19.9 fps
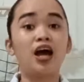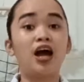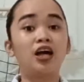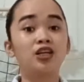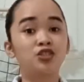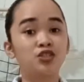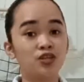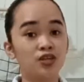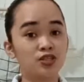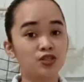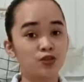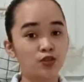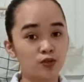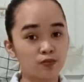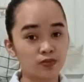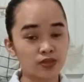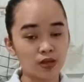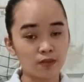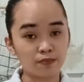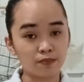adjust
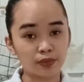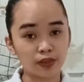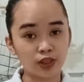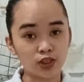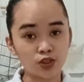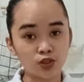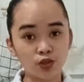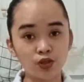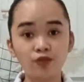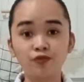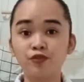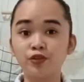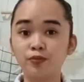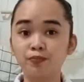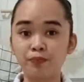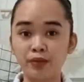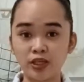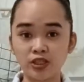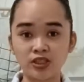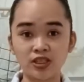room temperature
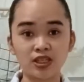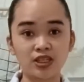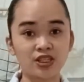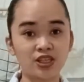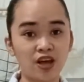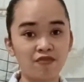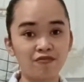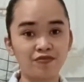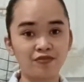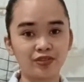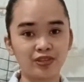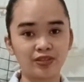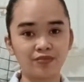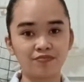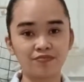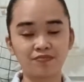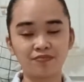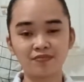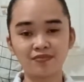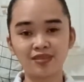for patient's comfort.